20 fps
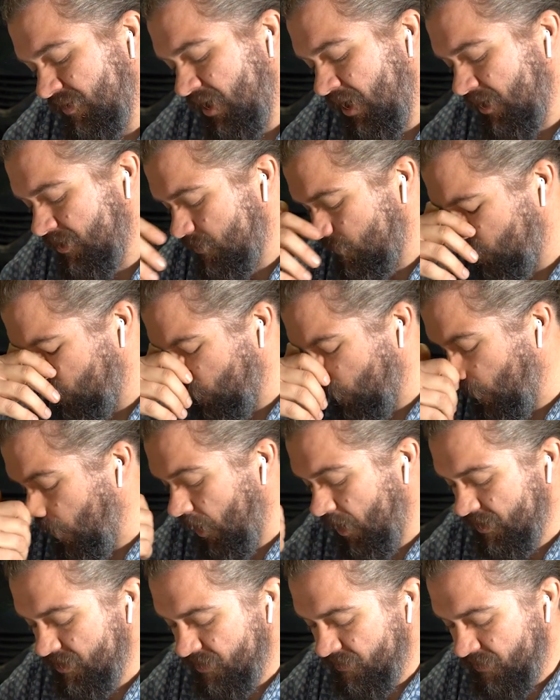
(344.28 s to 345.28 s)
not,
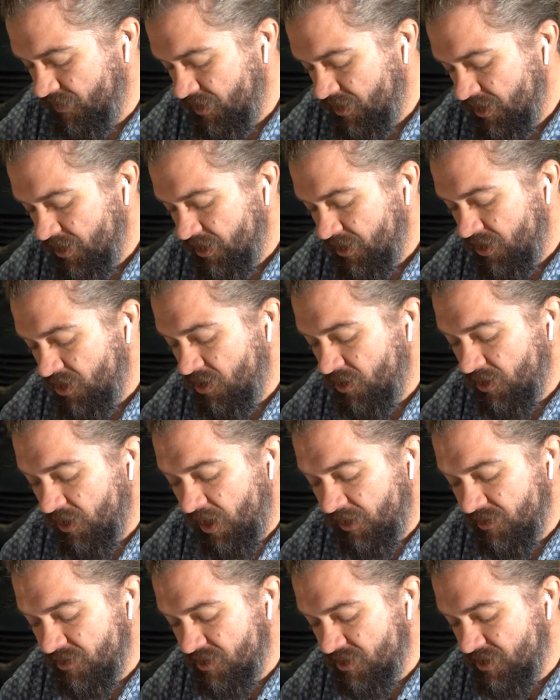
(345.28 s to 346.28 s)
awesome. You could
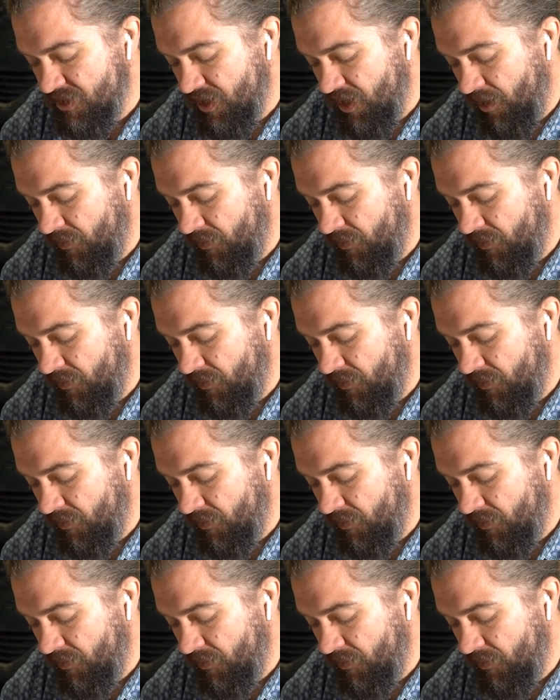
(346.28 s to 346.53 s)
also just say,